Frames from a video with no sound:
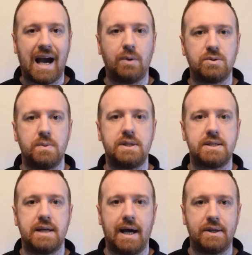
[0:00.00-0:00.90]
How do we
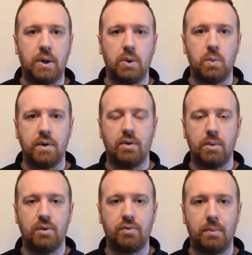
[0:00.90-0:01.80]
decide who we
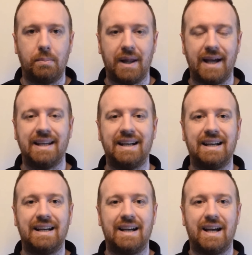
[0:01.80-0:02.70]
remove from play?
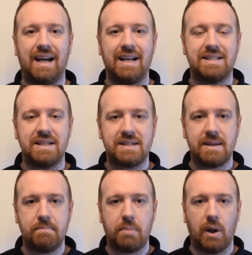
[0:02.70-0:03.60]
It's as
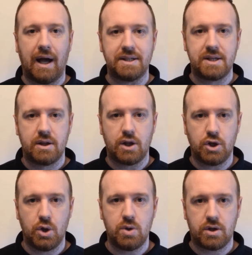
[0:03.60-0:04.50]
simple as the
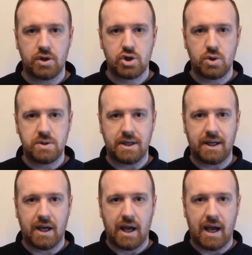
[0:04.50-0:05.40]
unit that's
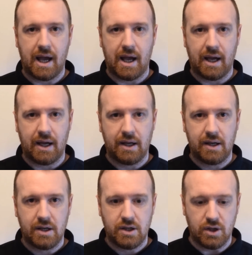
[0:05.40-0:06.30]
shooting.
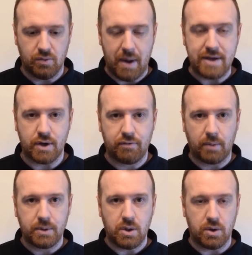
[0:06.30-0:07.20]
You measure
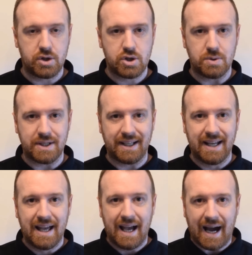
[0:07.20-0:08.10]
from the unit that's
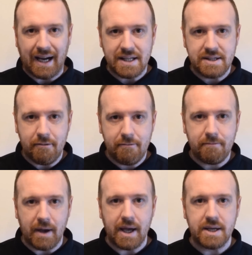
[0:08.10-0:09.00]
shooting, and it's the
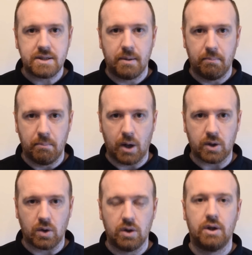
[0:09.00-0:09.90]
first
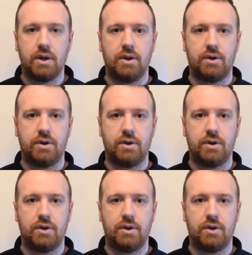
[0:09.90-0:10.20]
model